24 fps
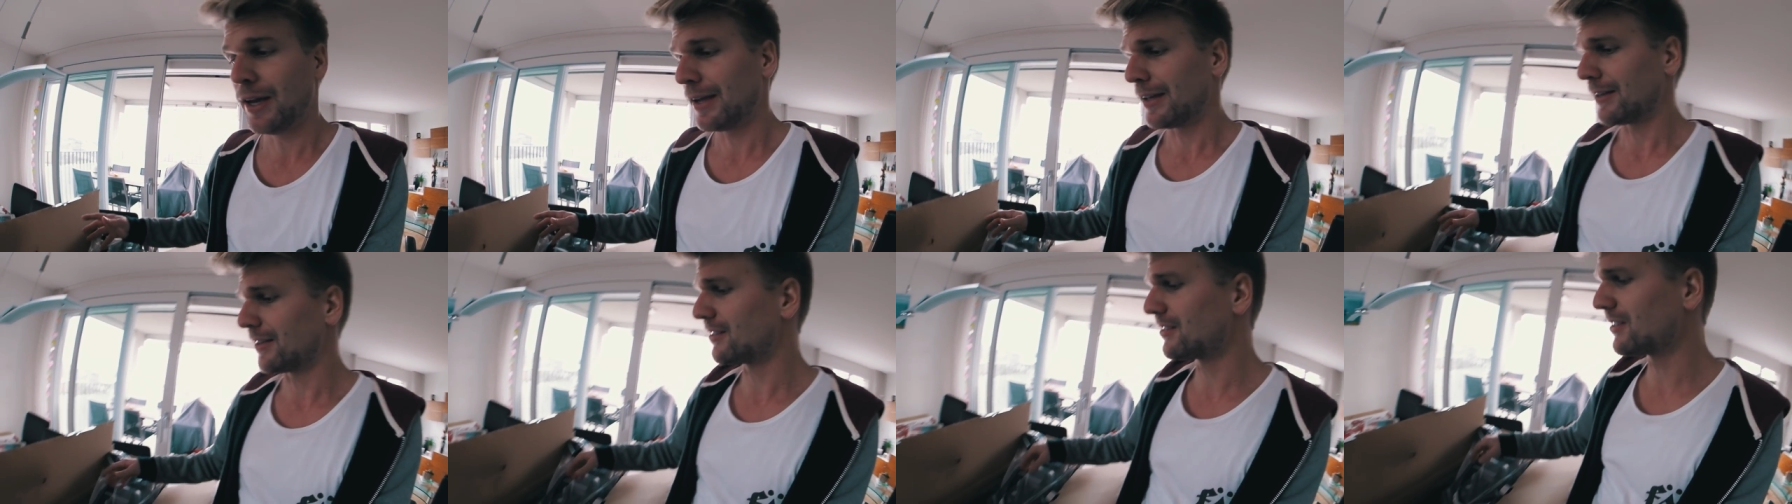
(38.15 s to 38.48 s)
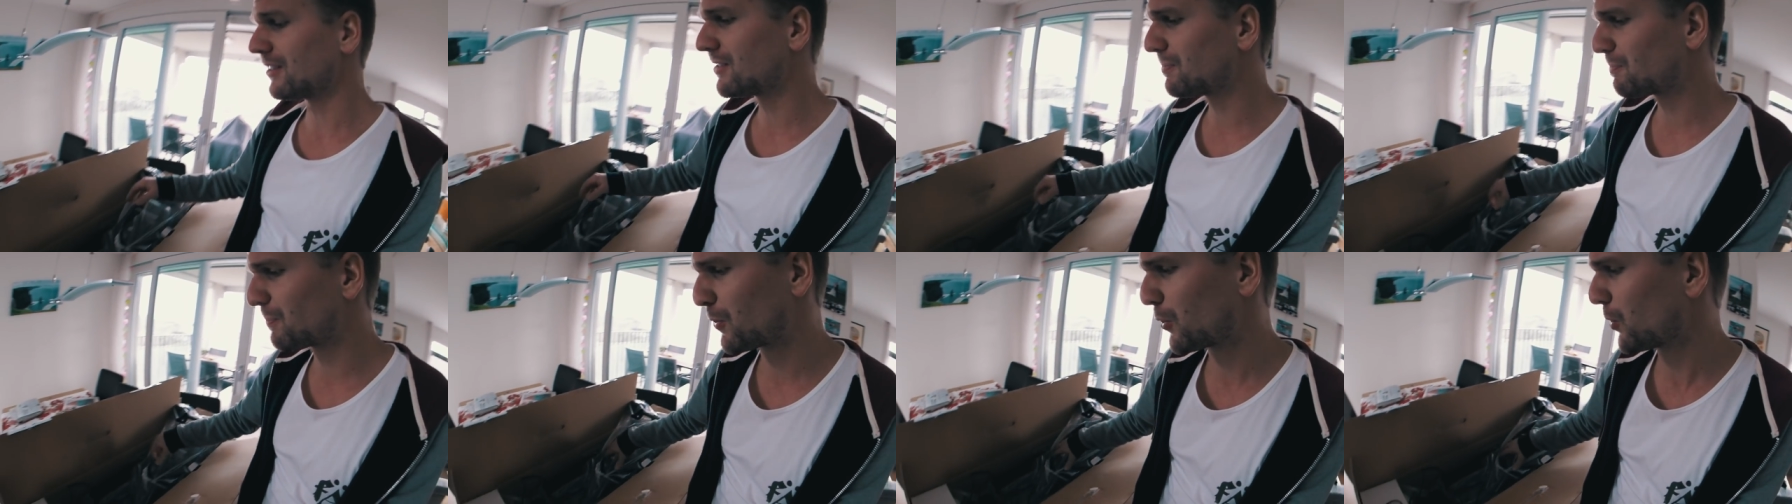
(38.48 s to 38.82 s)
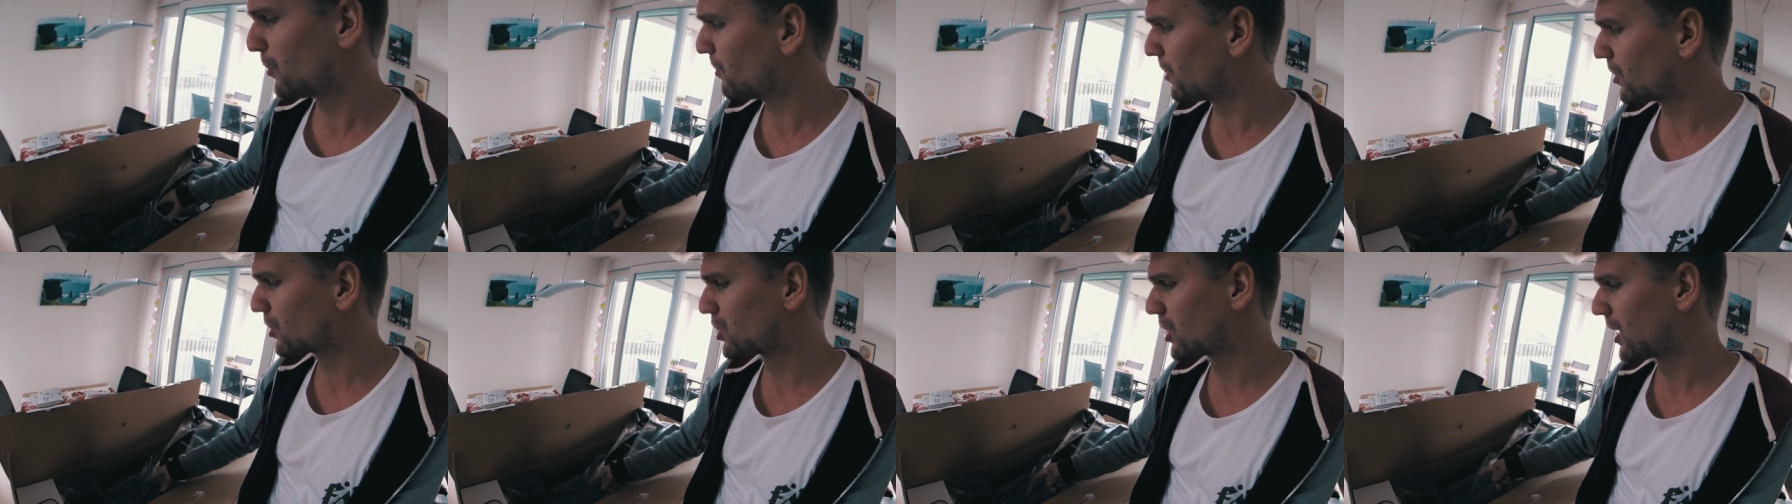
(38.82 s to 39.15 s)
This is
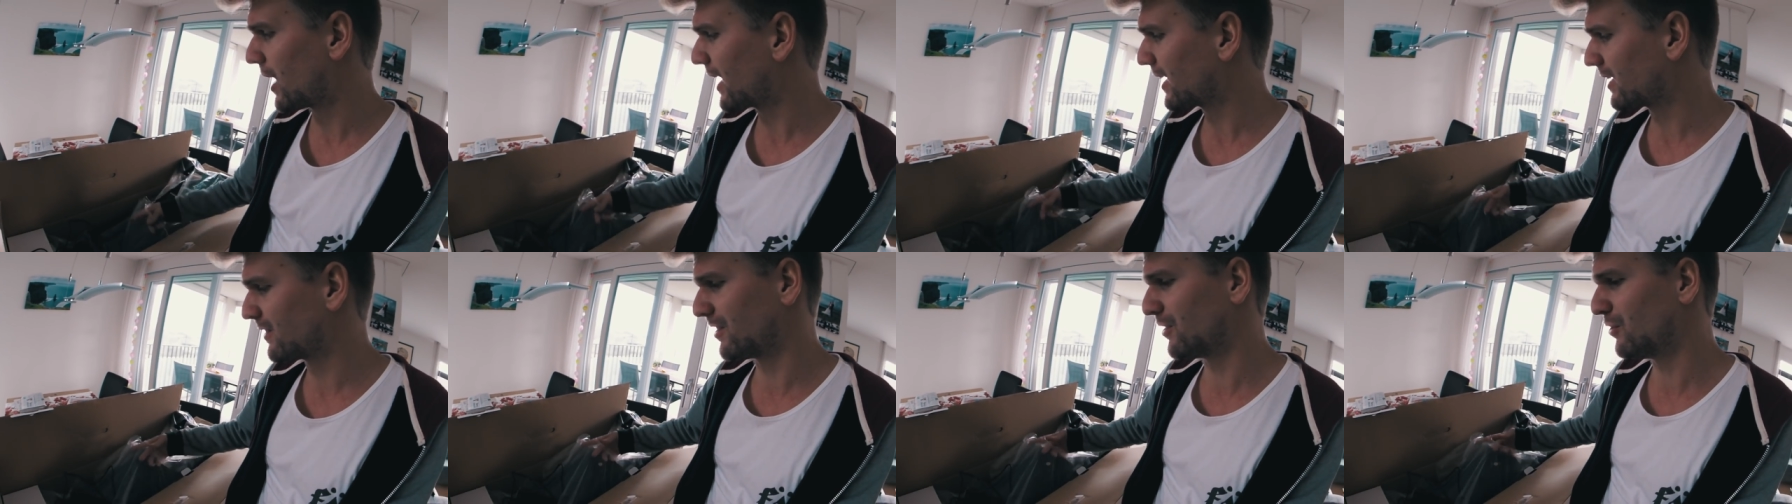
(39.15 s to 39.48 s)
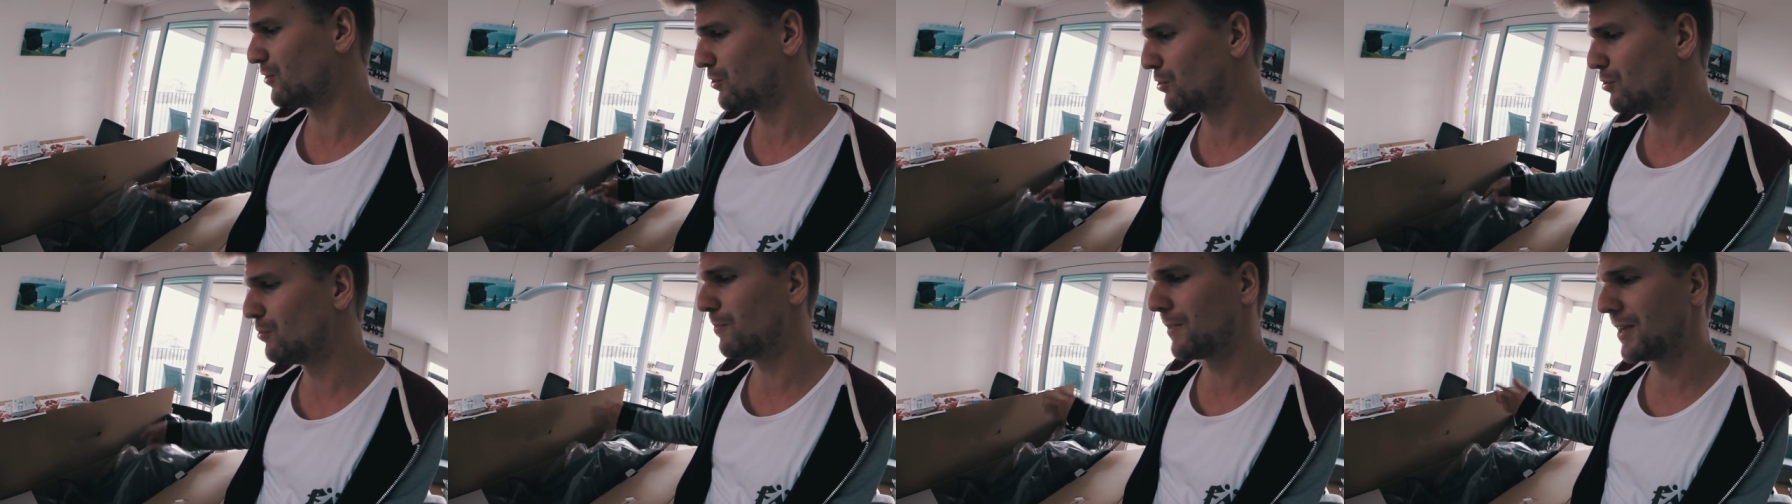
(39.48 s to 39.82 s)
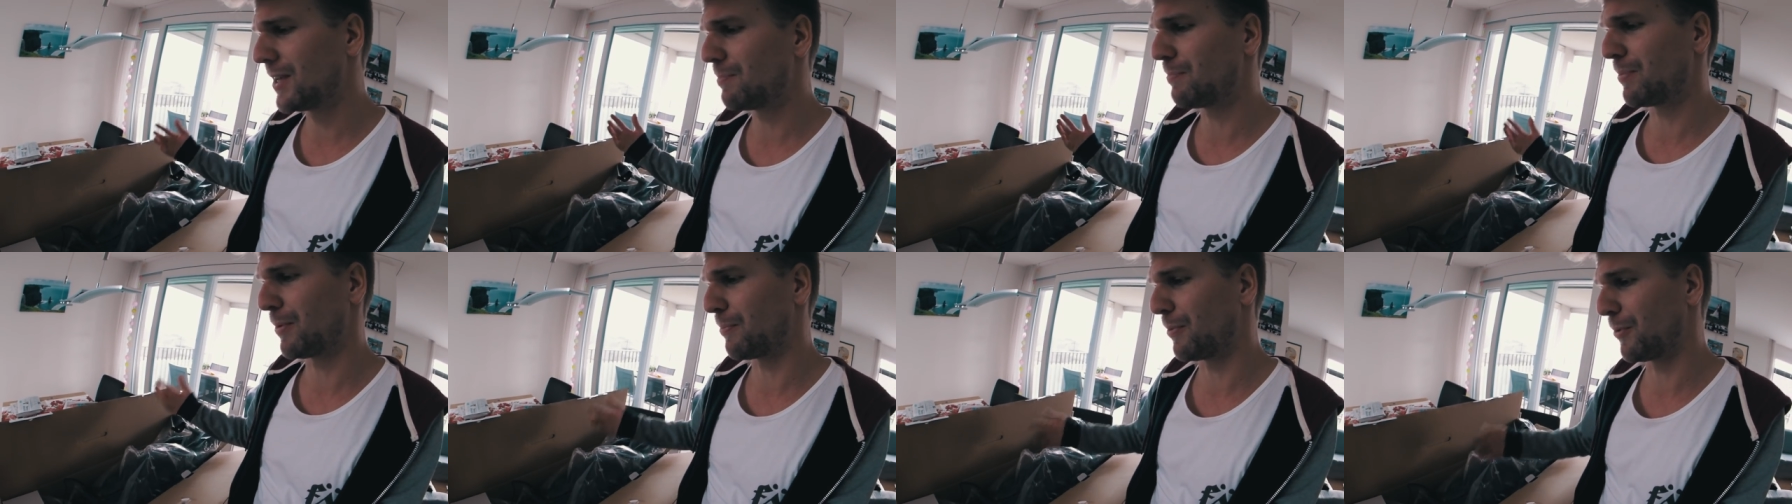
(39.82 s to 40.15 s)
pretty much like the new
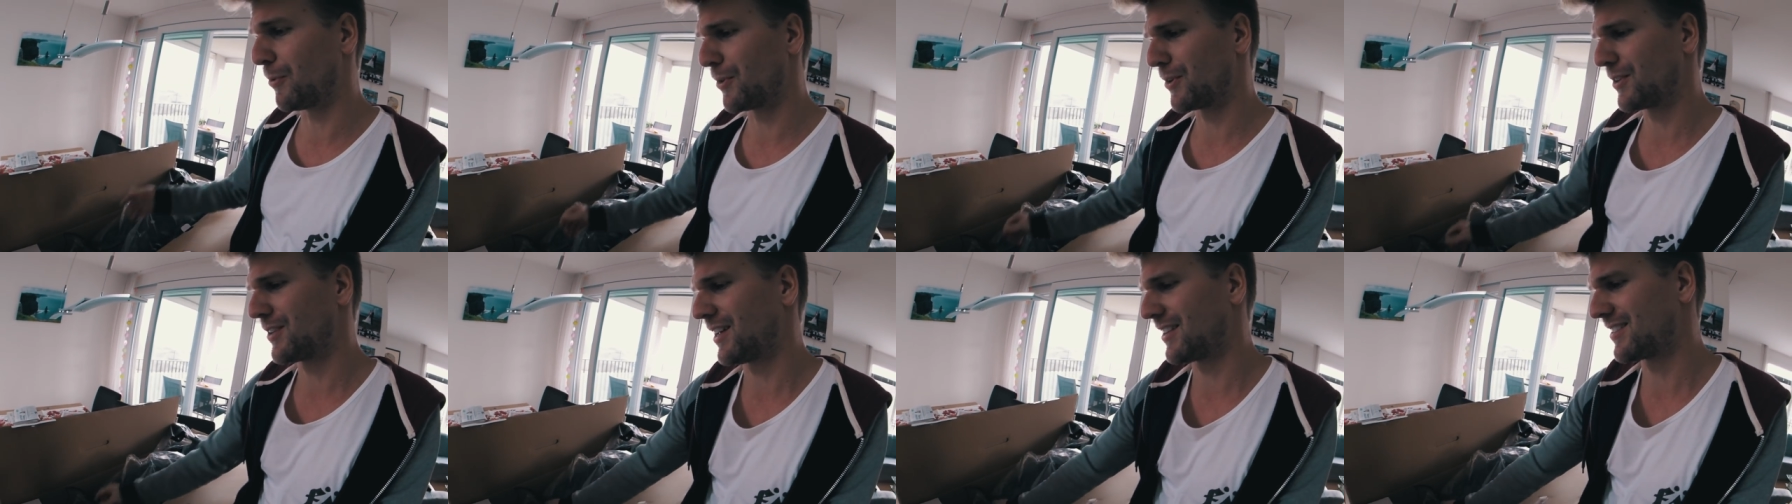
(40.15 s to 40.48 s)
Meepo board.